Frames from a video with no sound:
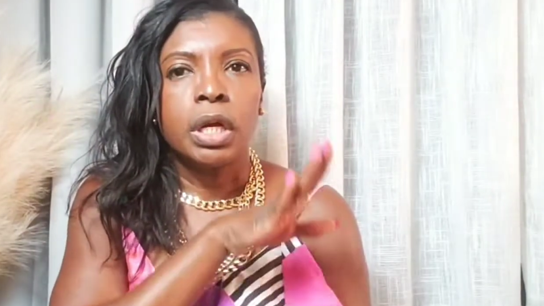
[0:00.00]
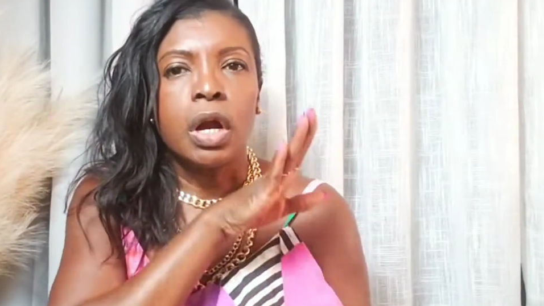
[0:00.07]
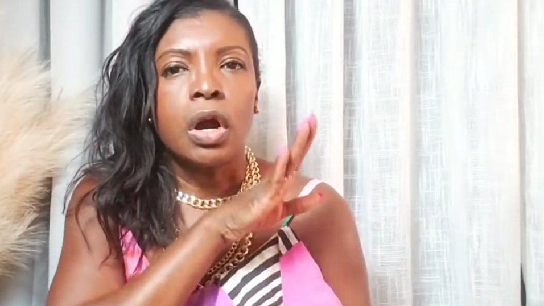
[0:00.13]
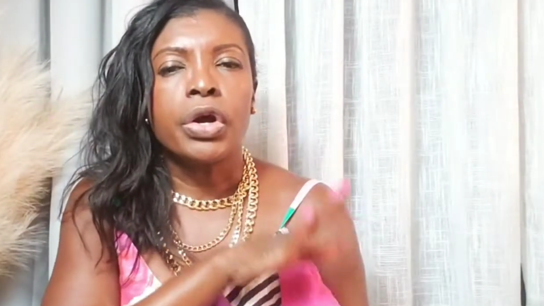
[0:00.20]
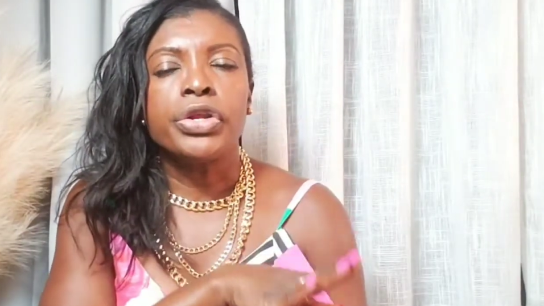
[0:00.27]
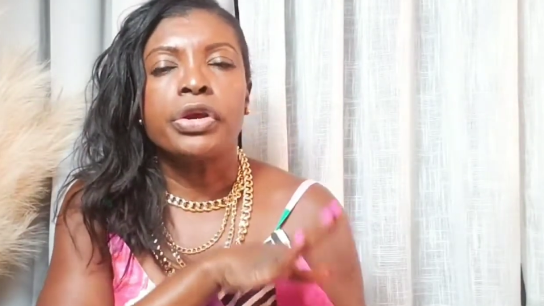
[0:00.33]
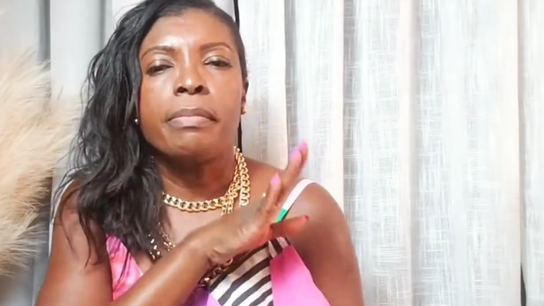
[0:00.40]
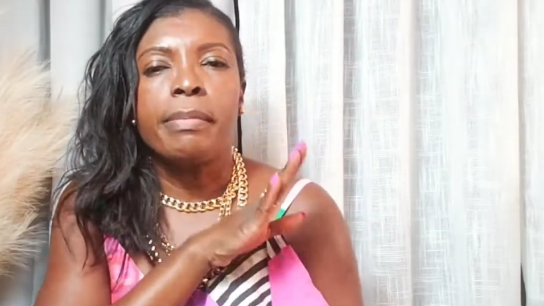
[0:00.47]

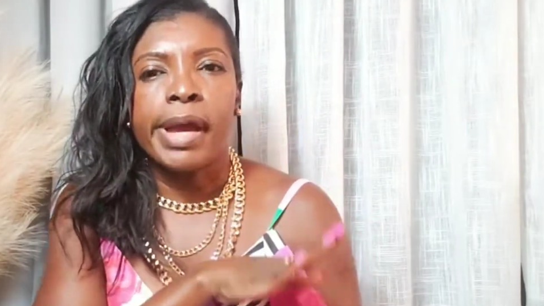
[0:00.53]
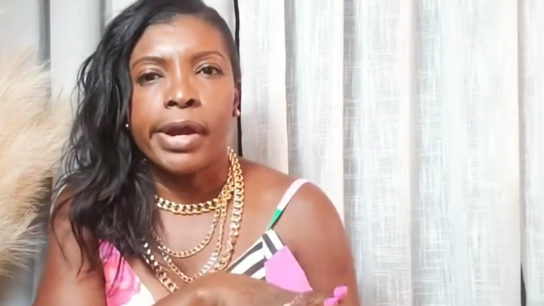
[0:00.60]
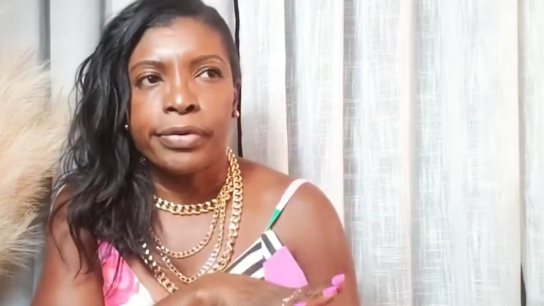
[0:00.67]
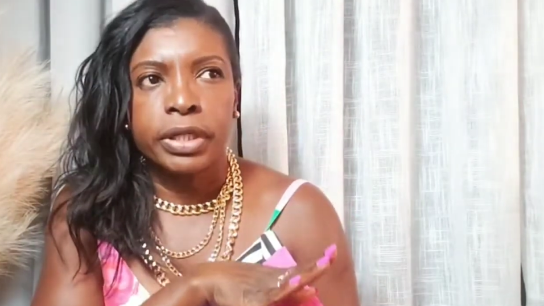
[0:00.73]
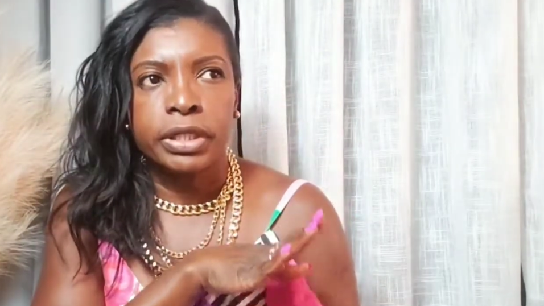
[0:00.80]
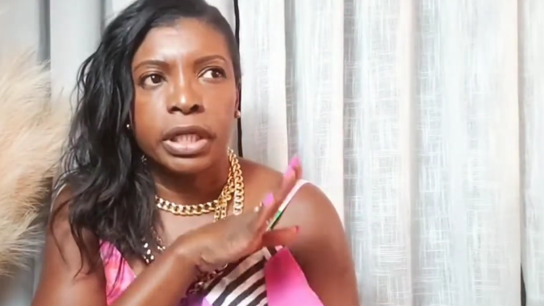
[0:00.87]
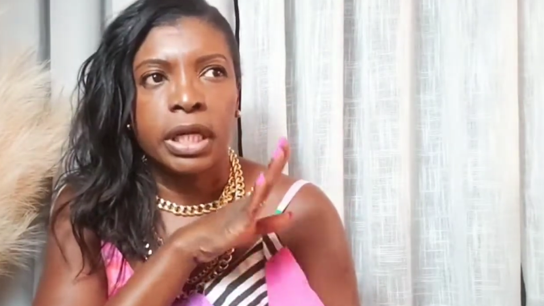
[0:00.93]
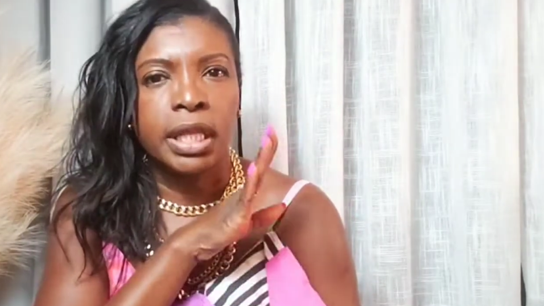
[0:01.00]
on your
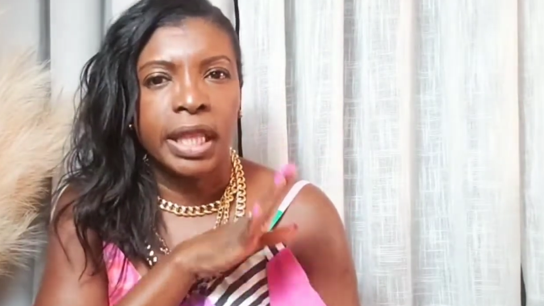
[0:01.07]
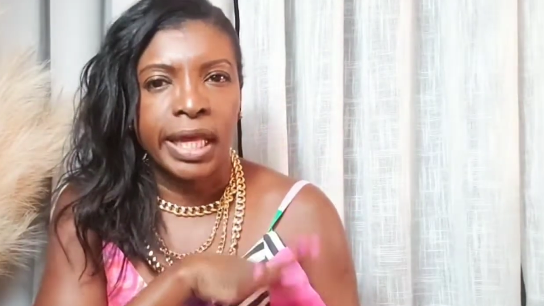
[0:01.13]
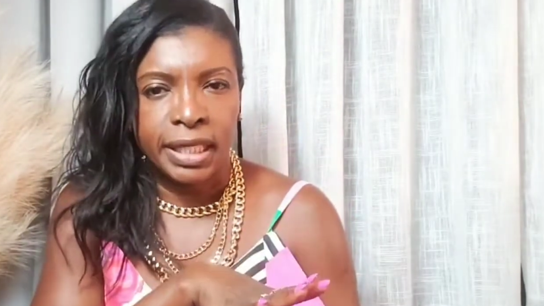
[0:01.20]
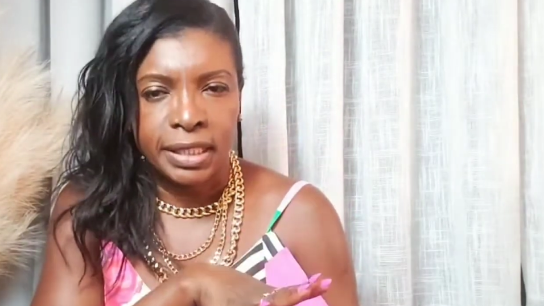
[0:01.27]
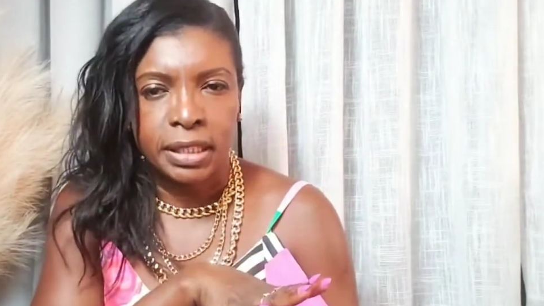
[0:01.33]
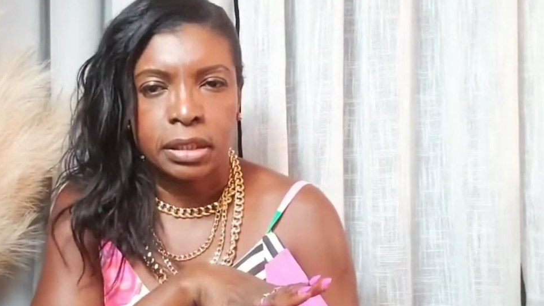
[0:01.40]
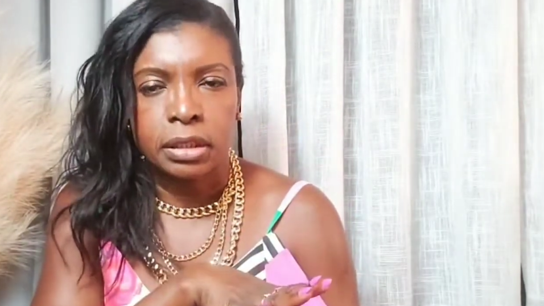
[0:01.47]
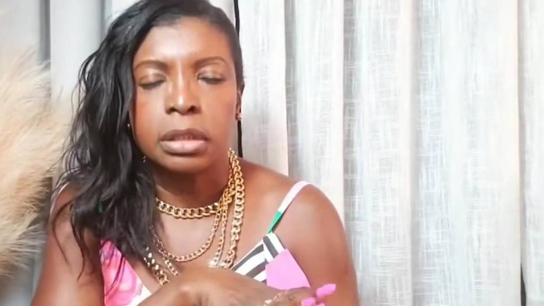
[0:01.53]
marriage
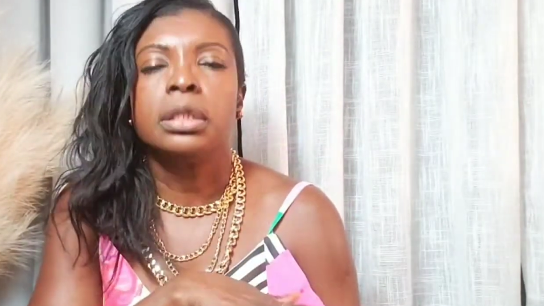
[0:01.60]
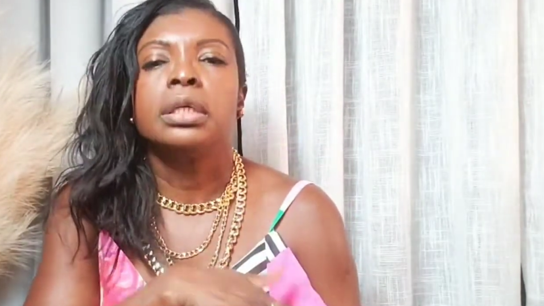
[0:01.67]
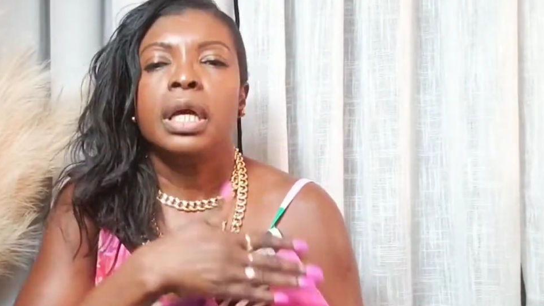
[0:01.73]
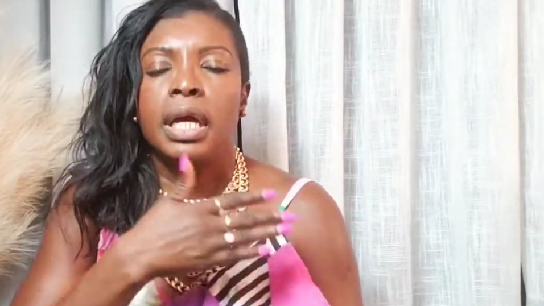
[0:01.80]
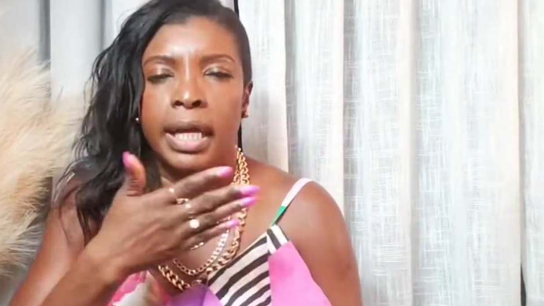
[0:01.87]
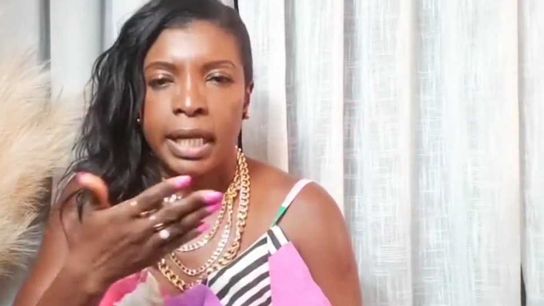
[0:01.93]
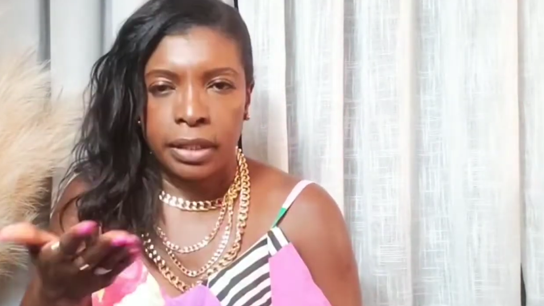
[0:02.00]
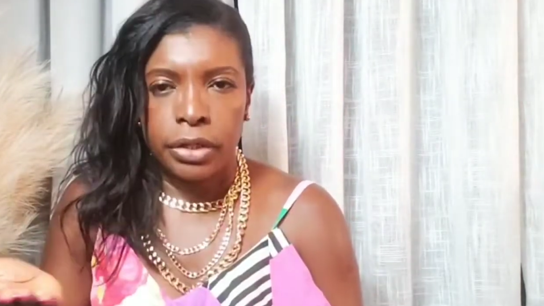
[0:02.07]
license
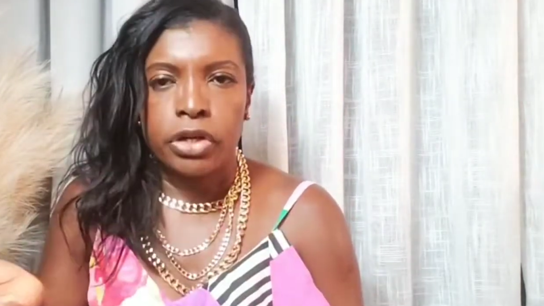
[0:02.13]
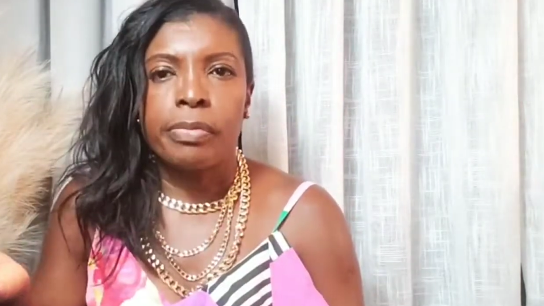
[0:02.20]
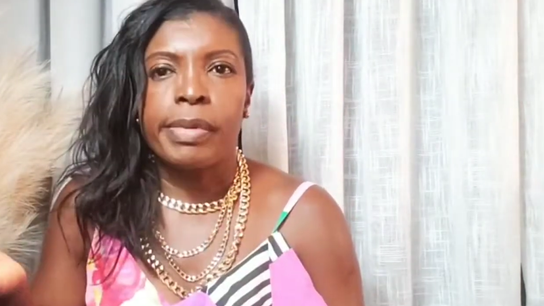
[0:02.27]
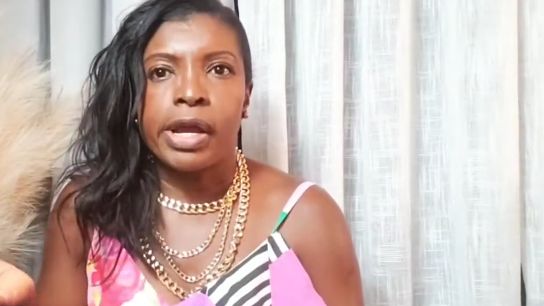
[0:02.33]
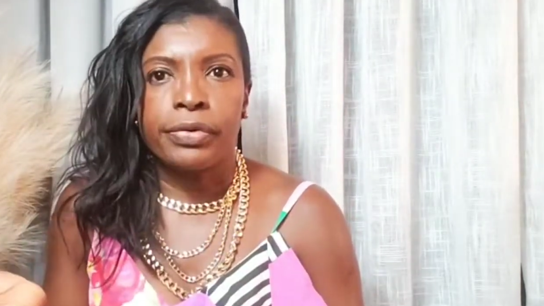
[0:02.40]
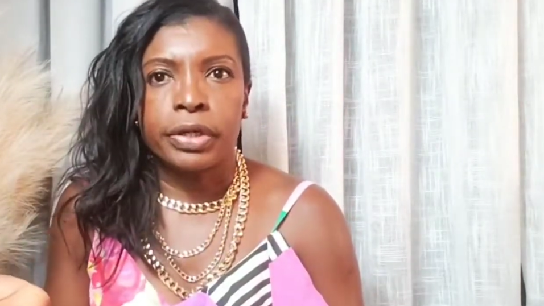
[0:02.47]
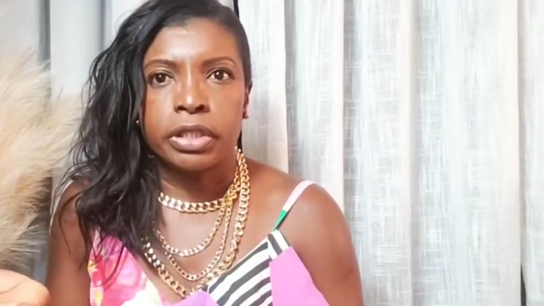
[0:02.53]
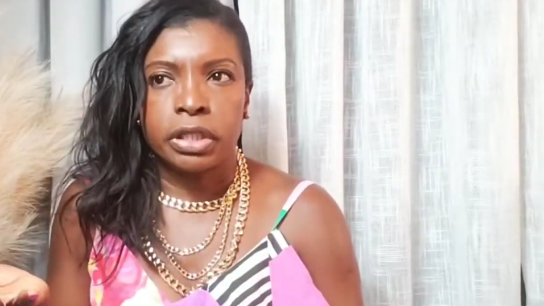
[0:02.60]
and then your
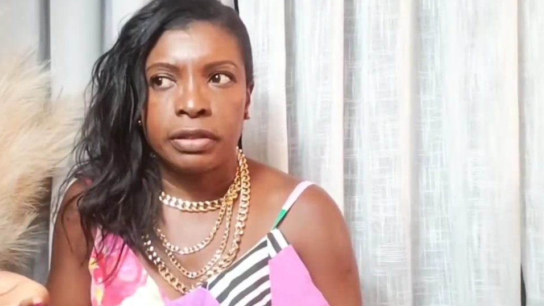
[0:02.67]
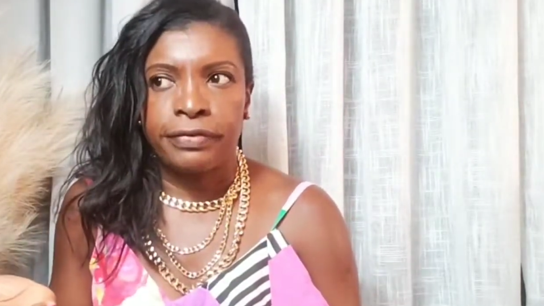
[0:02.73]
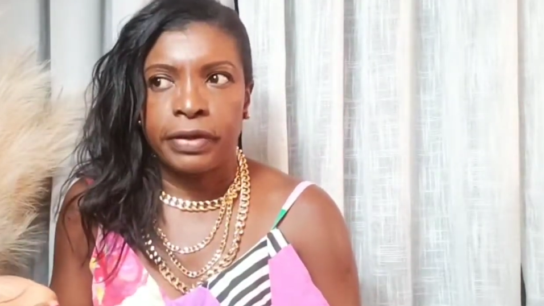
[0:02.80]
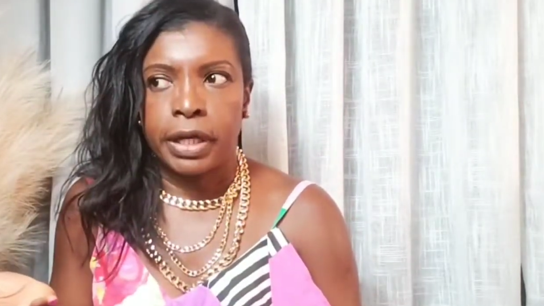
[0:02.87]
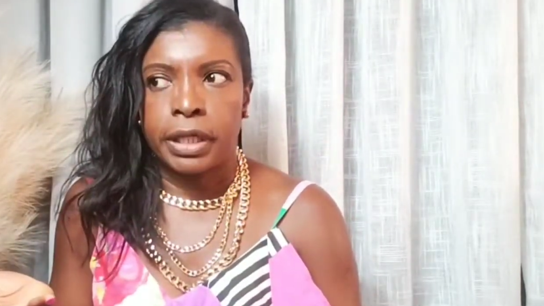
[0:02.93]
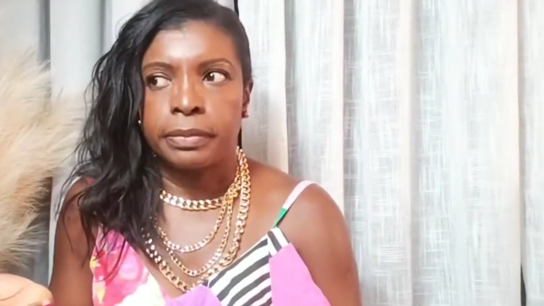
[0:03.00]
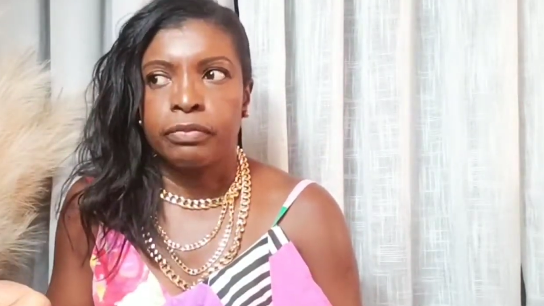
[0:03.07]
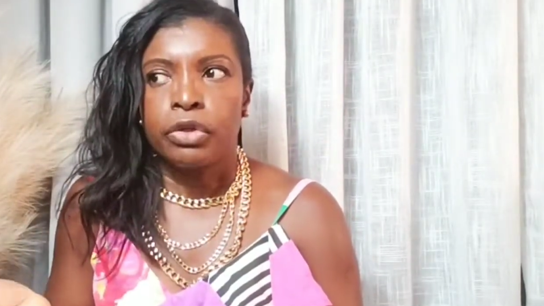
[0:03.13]
marriage
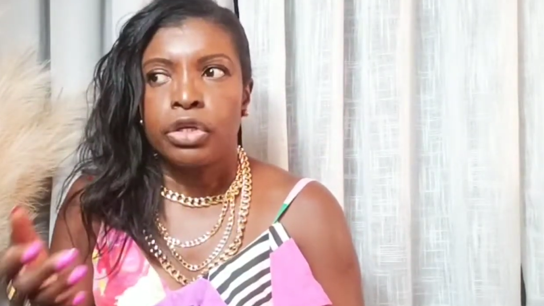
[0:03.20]
certificate.